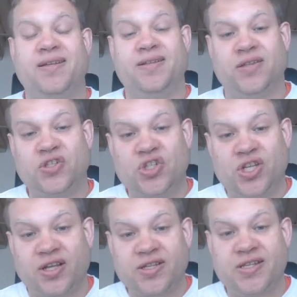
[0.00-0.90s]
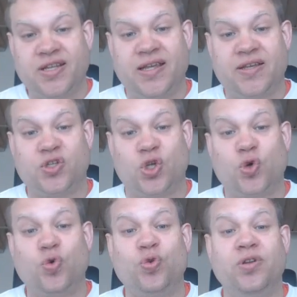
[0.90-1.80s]
discussing his
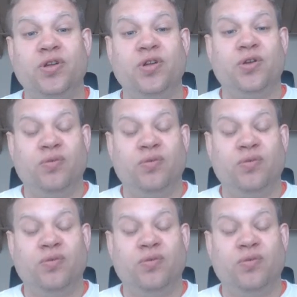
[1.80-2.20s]
own